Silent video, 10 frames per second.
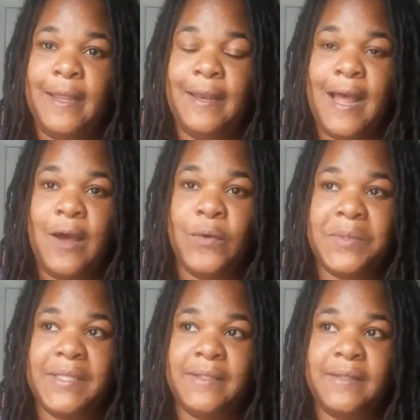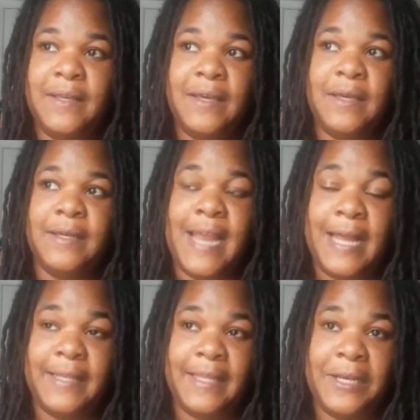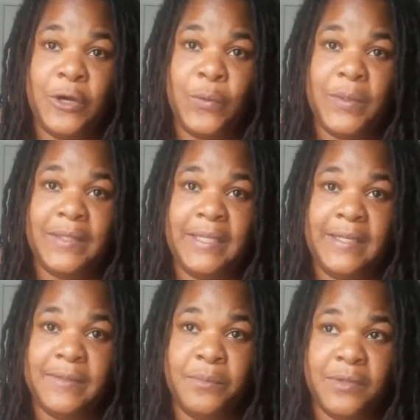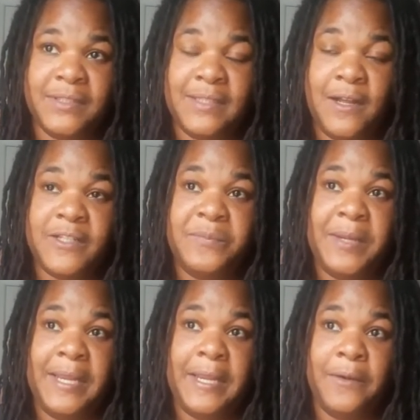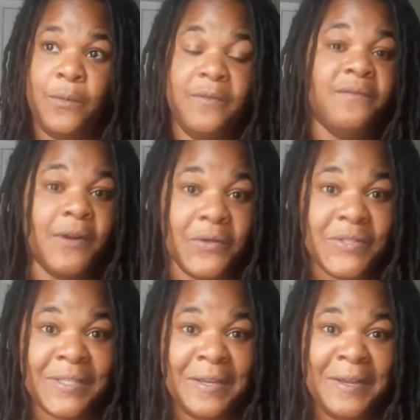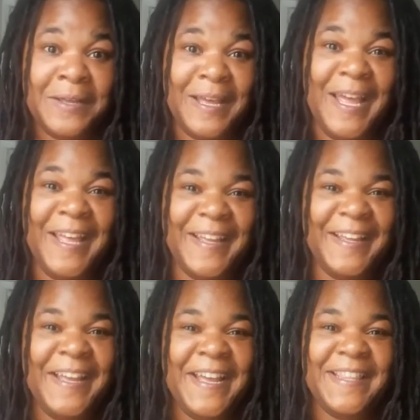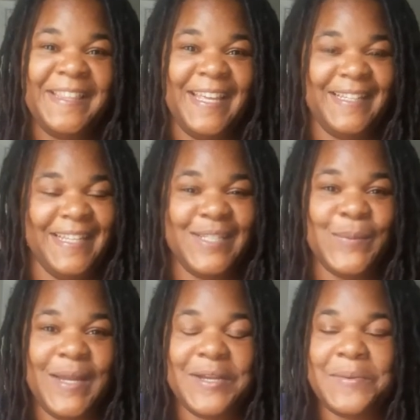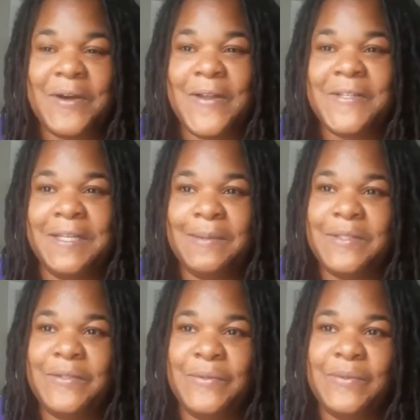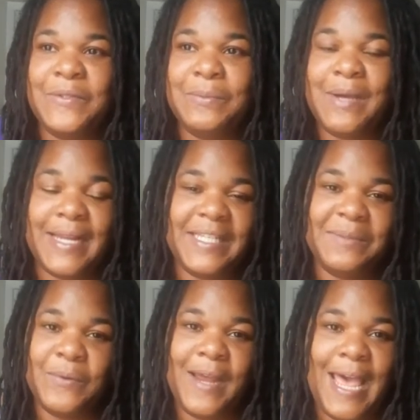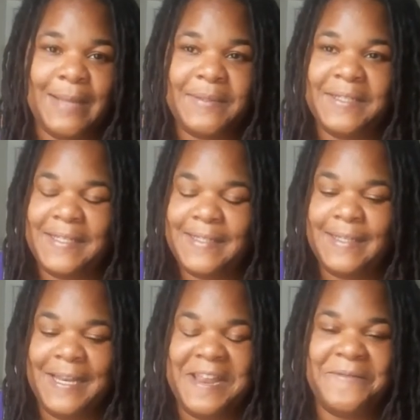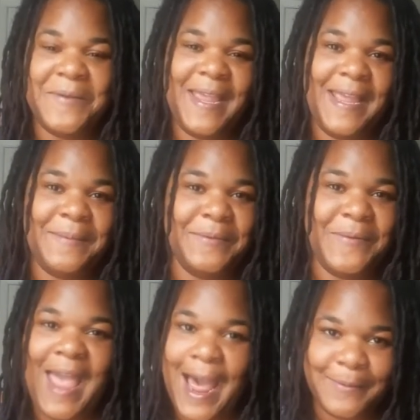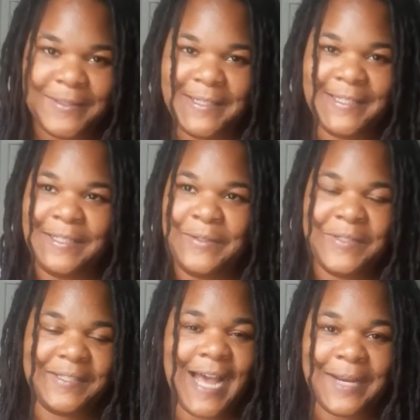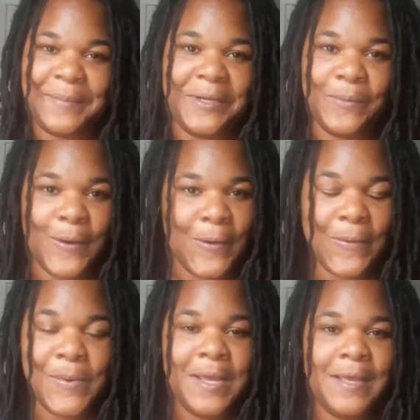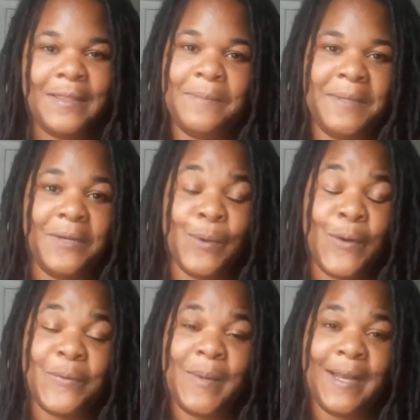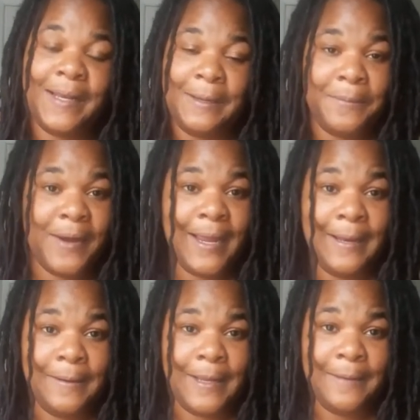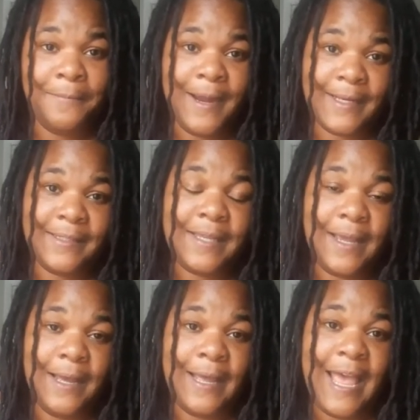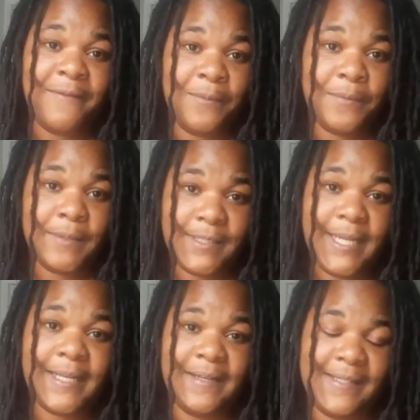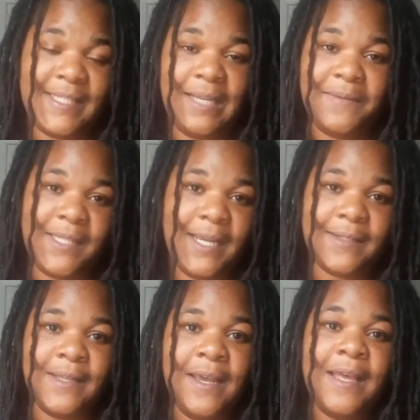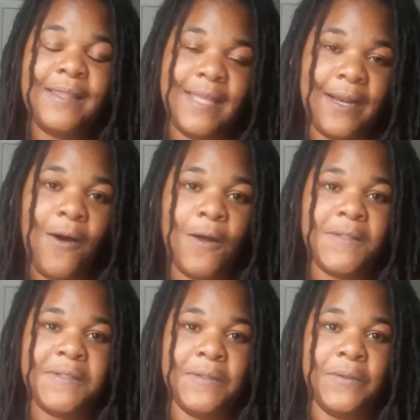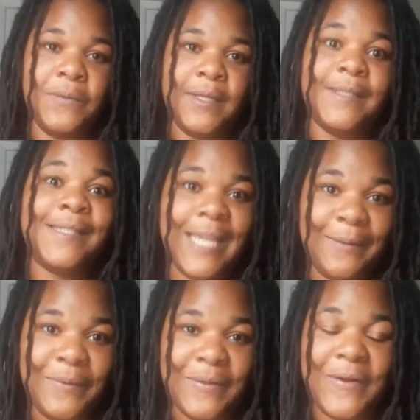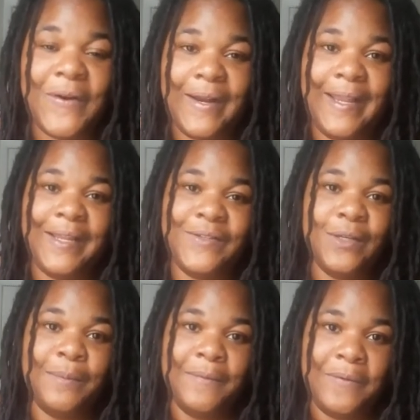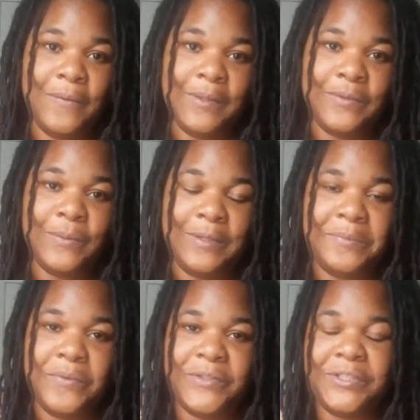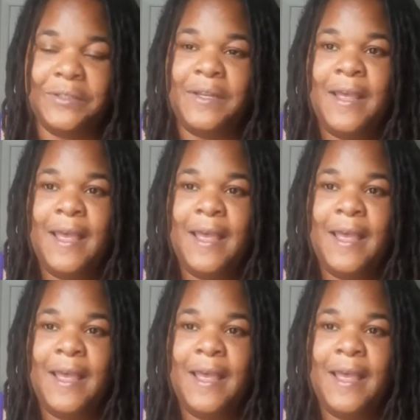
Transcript: And I hope that now that they know with these abortion laws being reversed, that's a wake-up call to them to practice more abstinence. And if you can't do abstinence and you just got to be grown, then be grown about it and practice having protected and safe sex. That also can save you the heartache and trouble of going through an abortion,